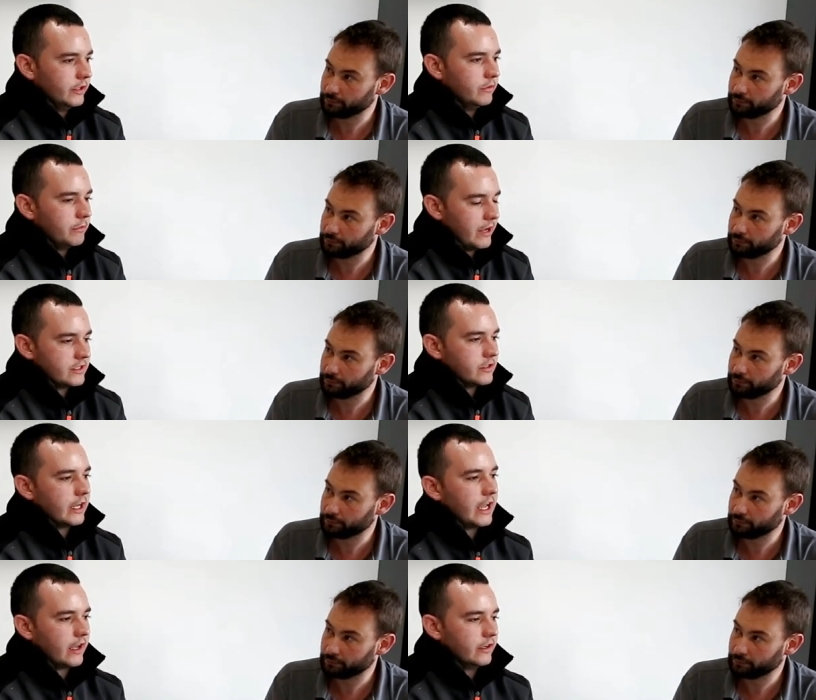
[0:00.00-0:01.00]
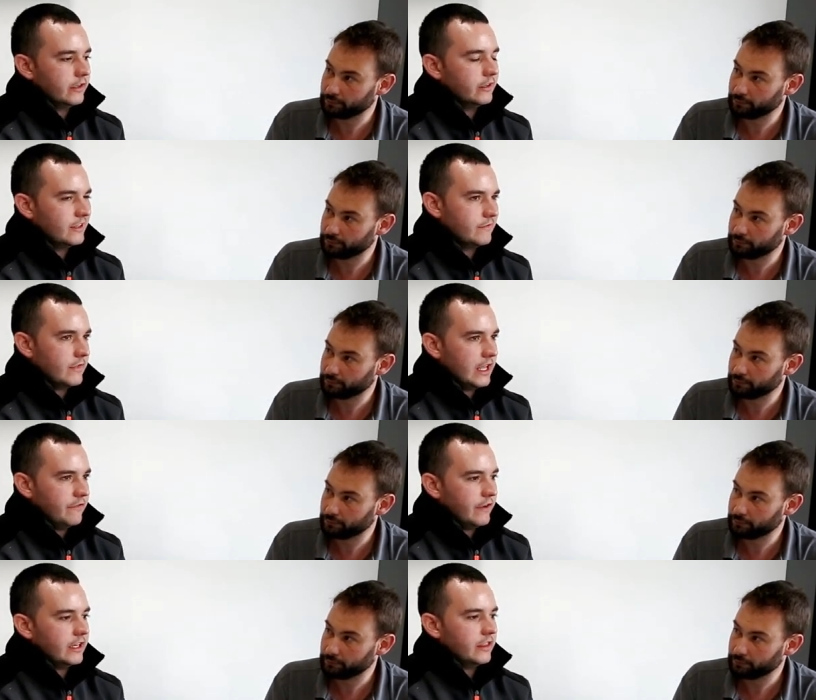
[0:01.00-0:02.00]
Speaker 1: do the best I can, and
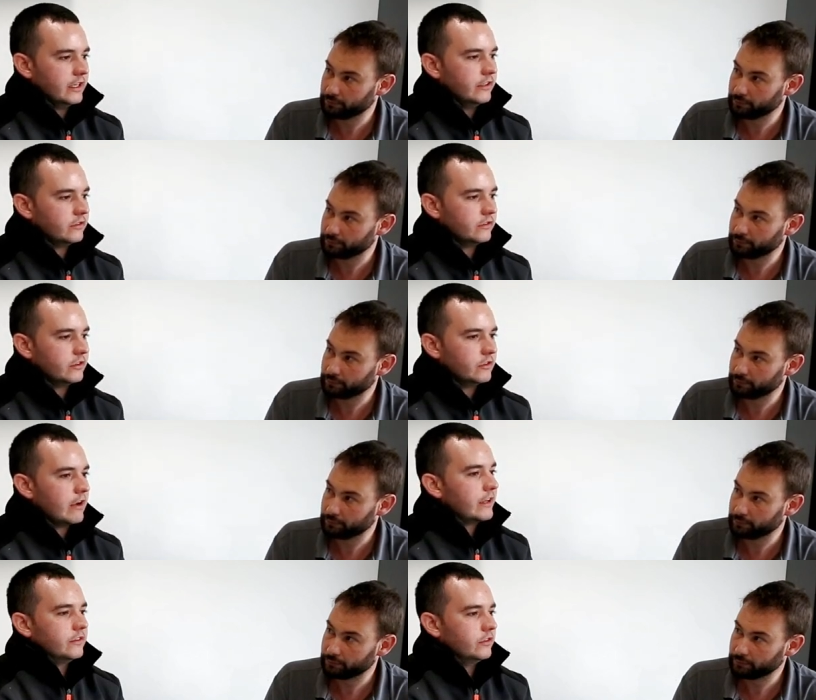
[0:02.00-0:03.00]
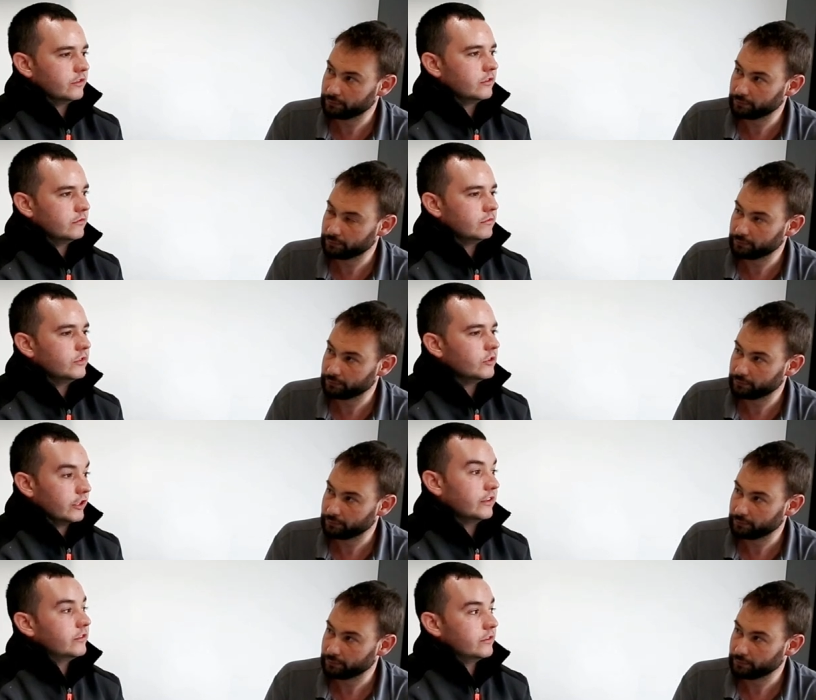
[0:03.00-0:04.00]
if anything, it's the rest has
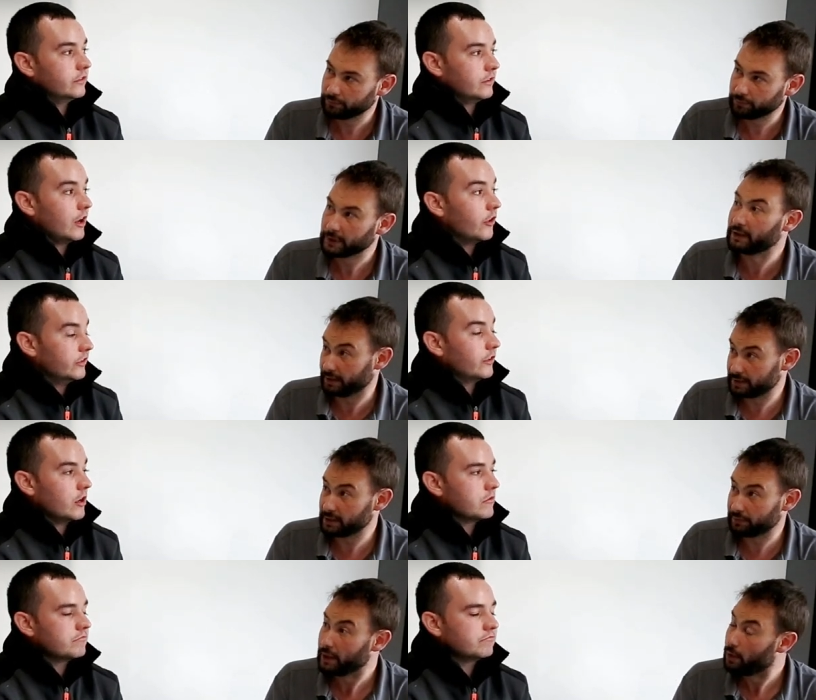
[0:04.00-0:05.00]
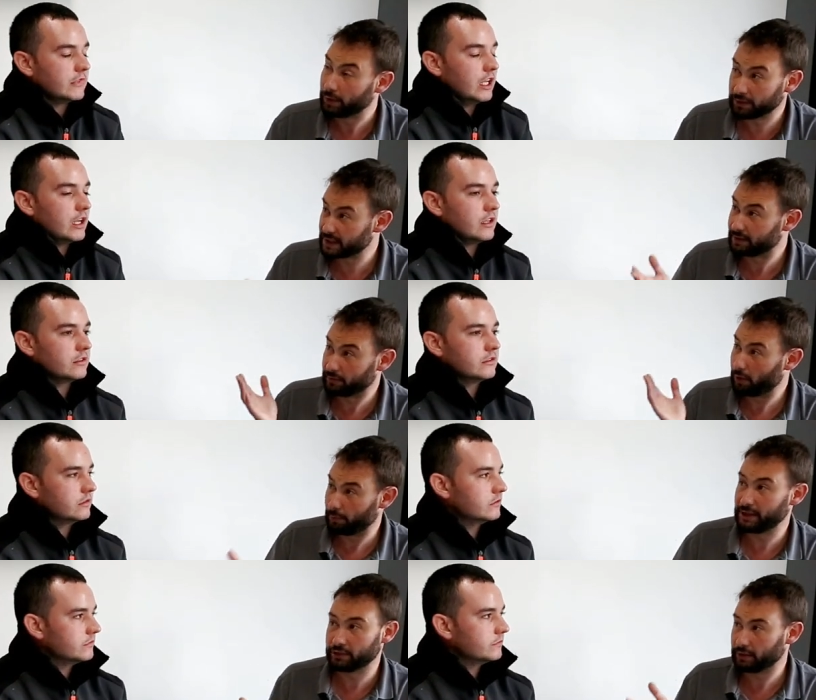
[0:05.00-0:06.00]
done its.
Speaker 2: So, well, you said you're
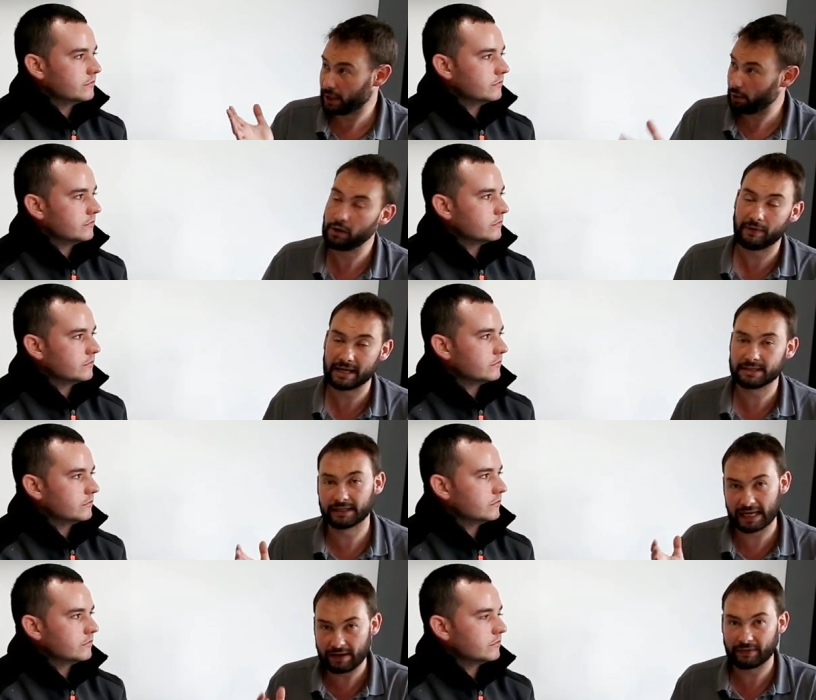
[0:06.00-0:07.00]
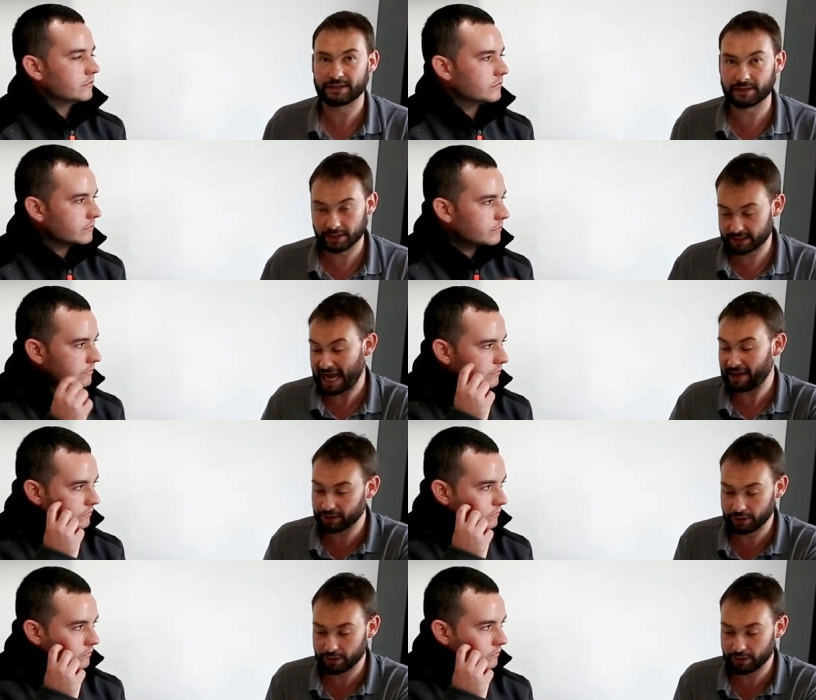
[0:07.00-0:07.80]
operating on low overheads, and again, that's nice to have